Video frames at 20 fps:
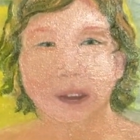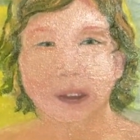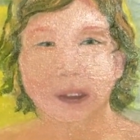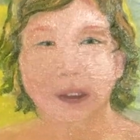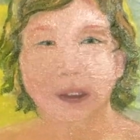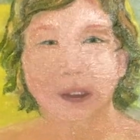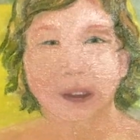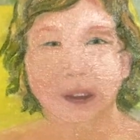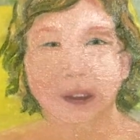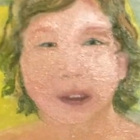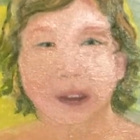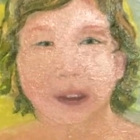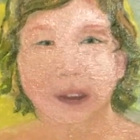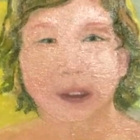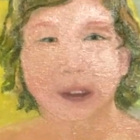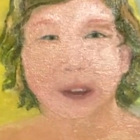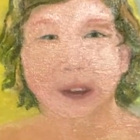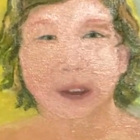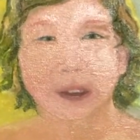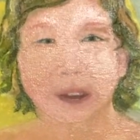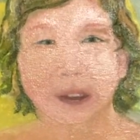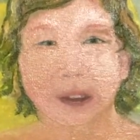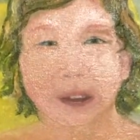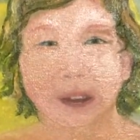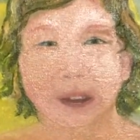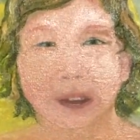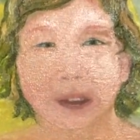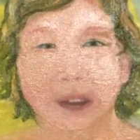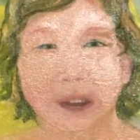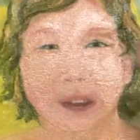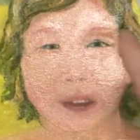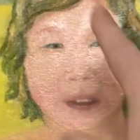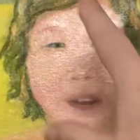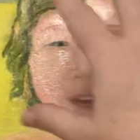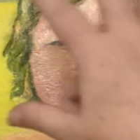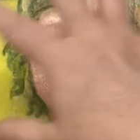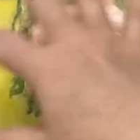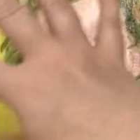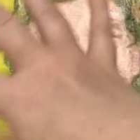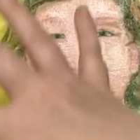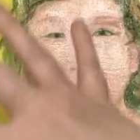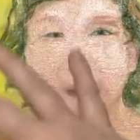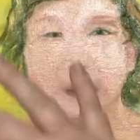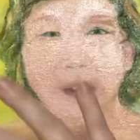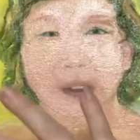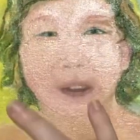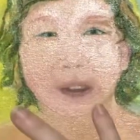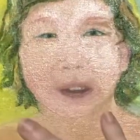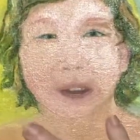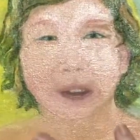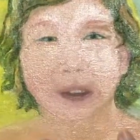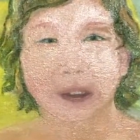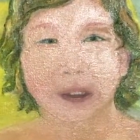And we've got the sun,